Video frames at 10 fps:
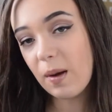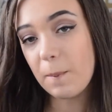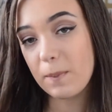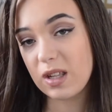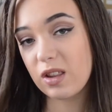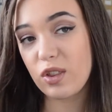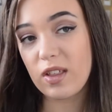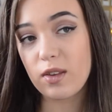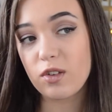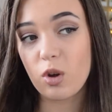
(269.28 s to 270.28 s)
mean that
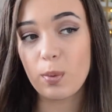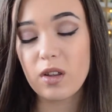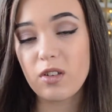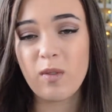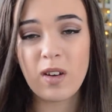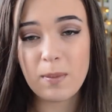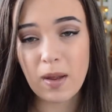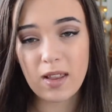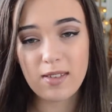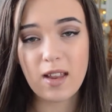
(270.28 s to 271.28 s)
the other topics don't really
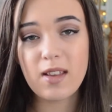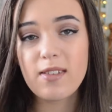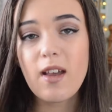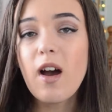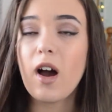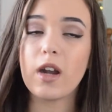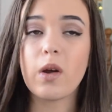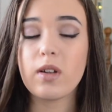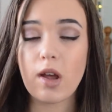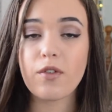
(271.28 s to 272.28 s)
make sense. I know
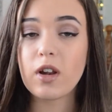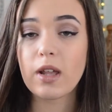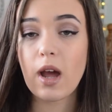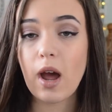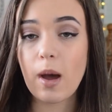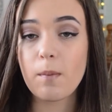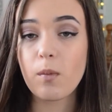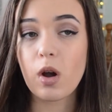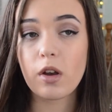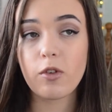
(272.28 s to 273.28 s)
it definitely
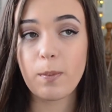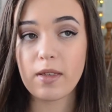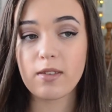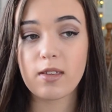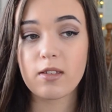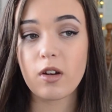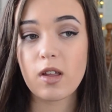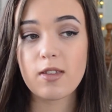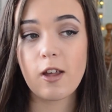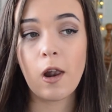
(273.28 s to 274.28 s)
works for business
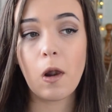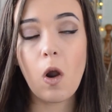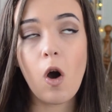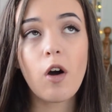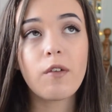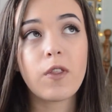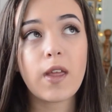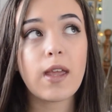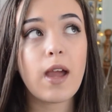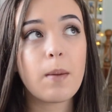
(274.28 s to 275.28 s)
studies, that a lot of
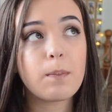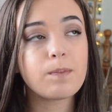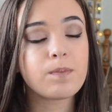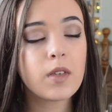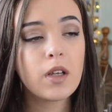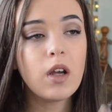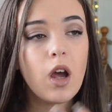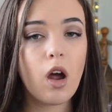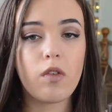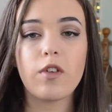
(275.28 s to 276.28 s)

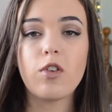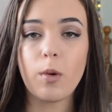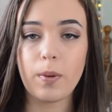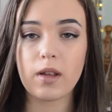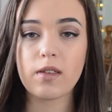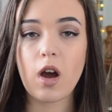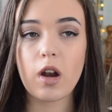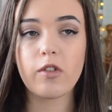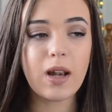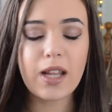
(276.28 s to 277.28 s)
of the topics
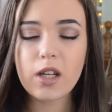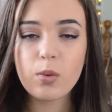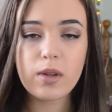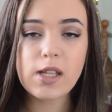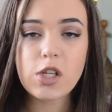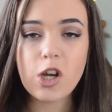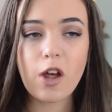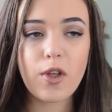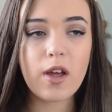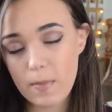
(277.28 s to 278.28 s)
kind of linked with each
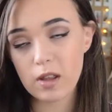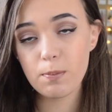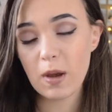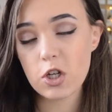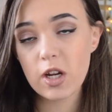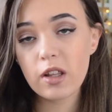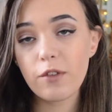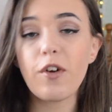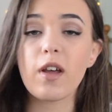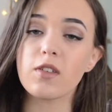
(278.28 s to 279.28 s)
other, especially in the
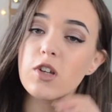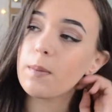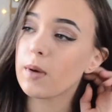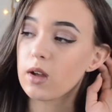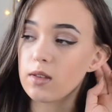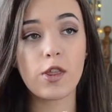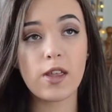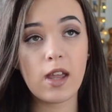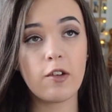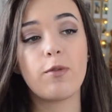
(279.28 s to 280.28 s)
first year, because
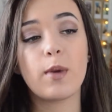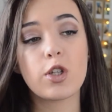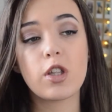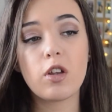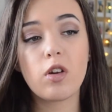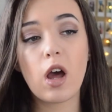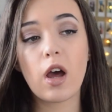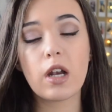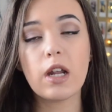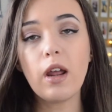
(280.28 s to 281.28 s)
the information that you
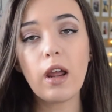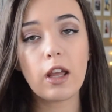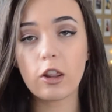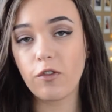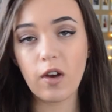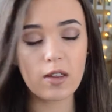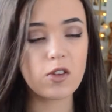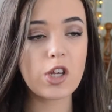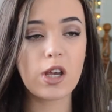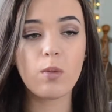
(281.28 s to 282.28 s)
learn in the
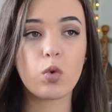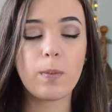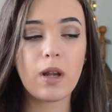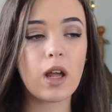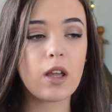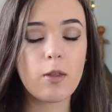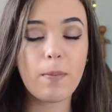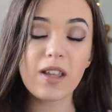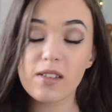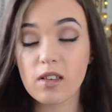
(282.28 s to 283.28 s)
first year will be like the
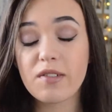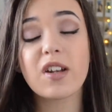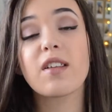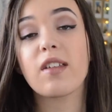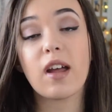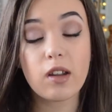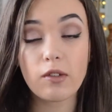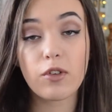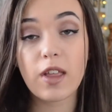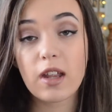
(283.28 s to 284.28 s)
basis of understanding
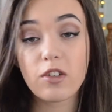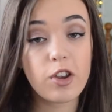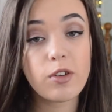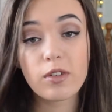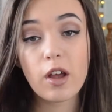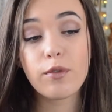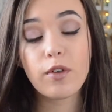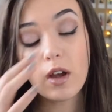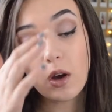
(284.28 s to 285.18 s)
for the A2 stuff